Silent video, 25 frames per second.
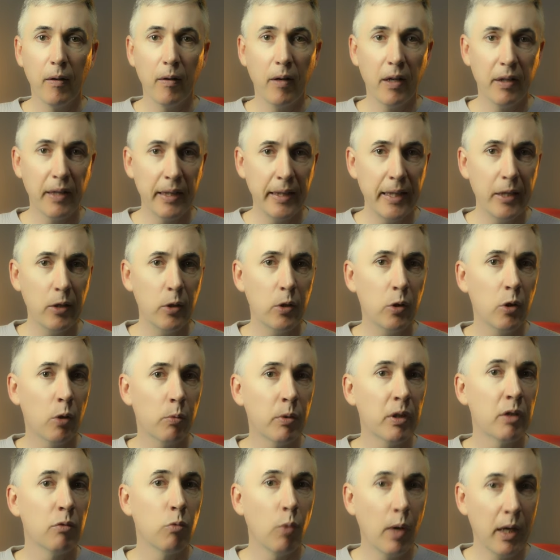I think they could have got
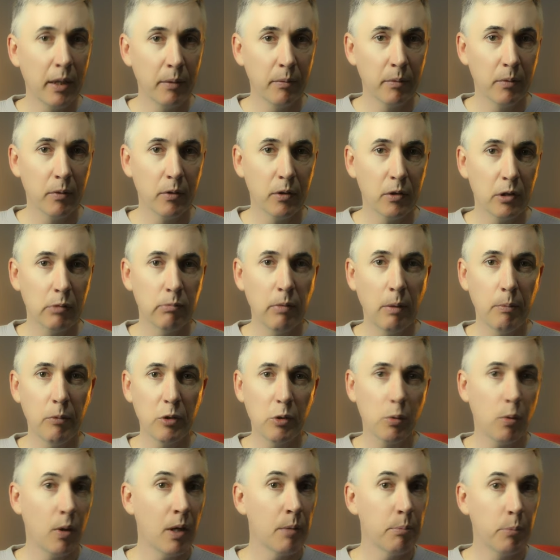rid of one, because one
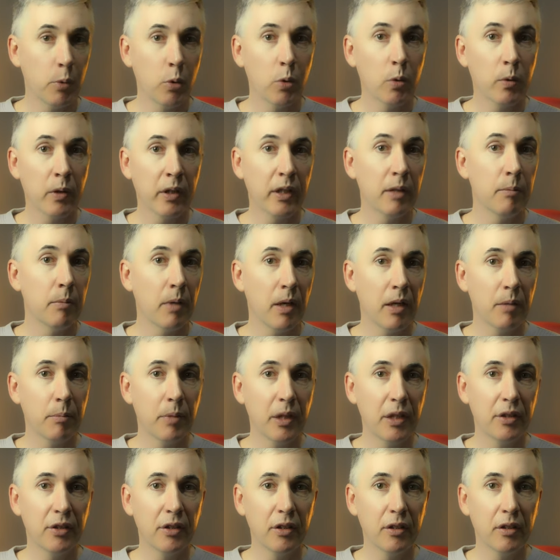was quite boring in my
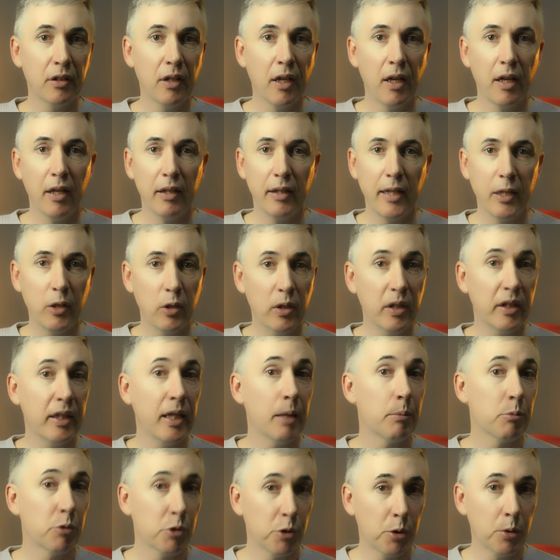opinion. They could have
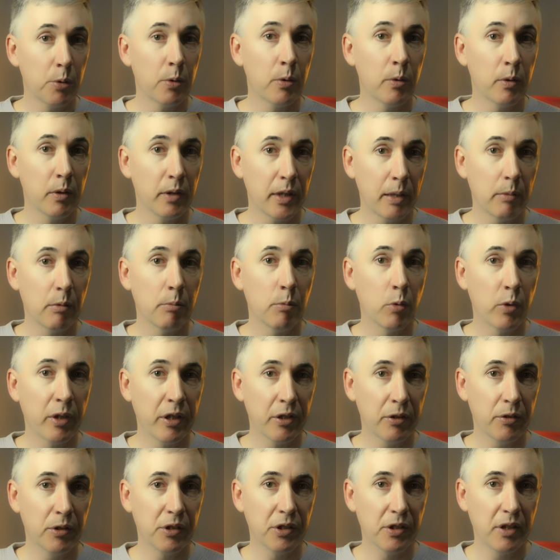kept two that were more
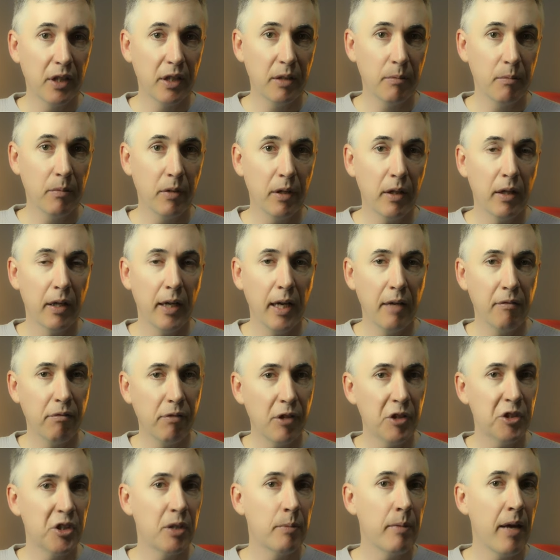interesting and
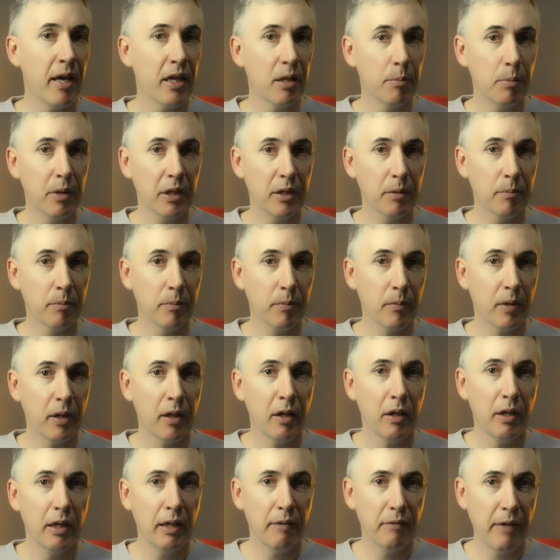fleshed them out a bit.
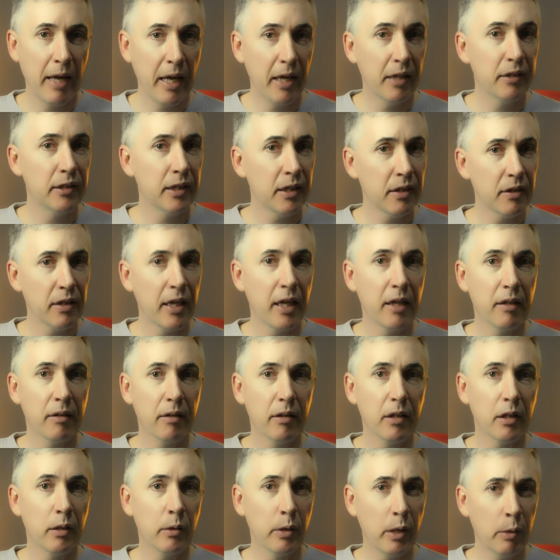If they had done that,
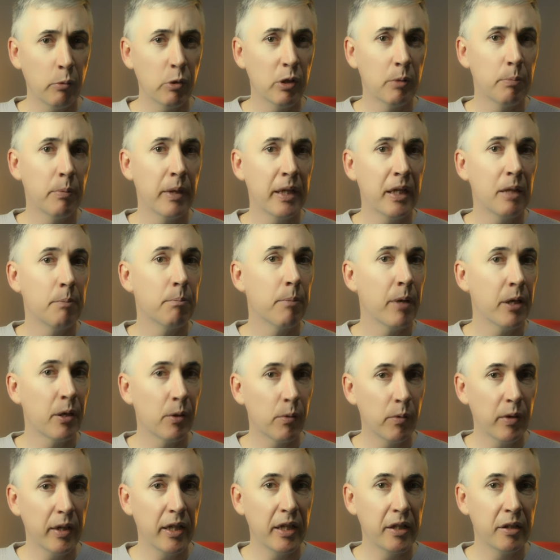it would have been a better
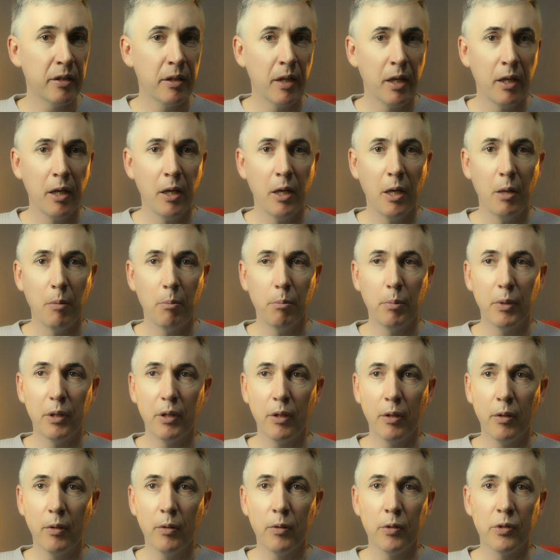read,
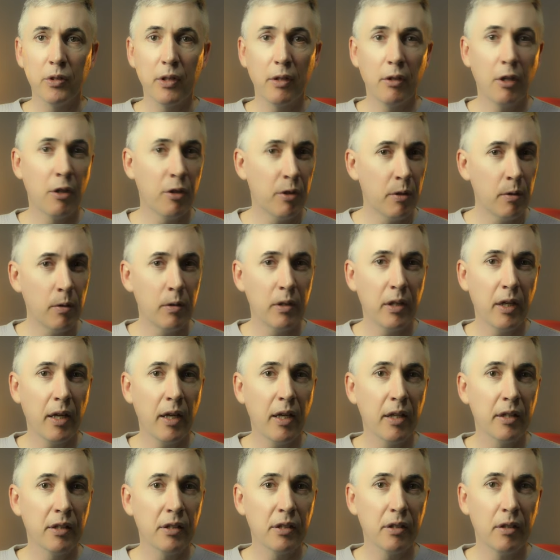because the third
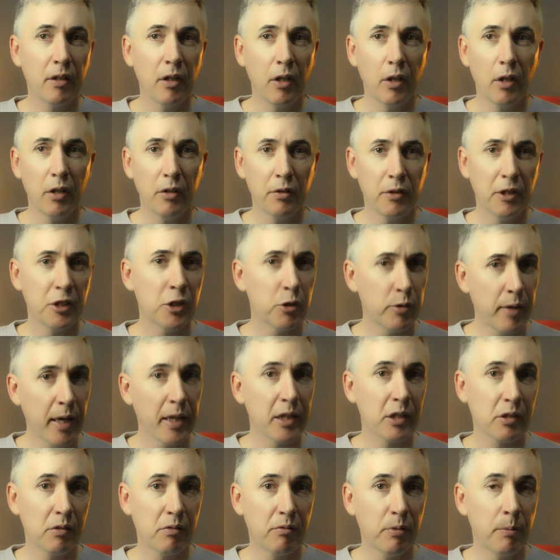case
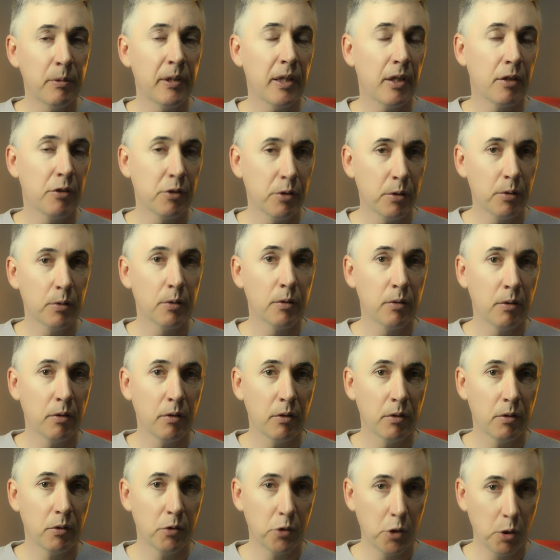distracts from the other two
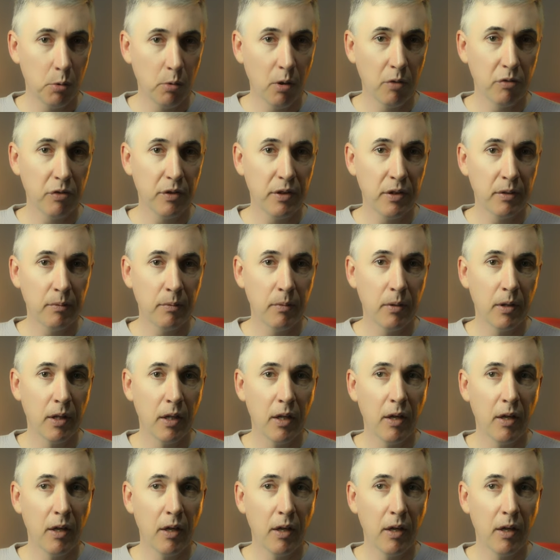too often,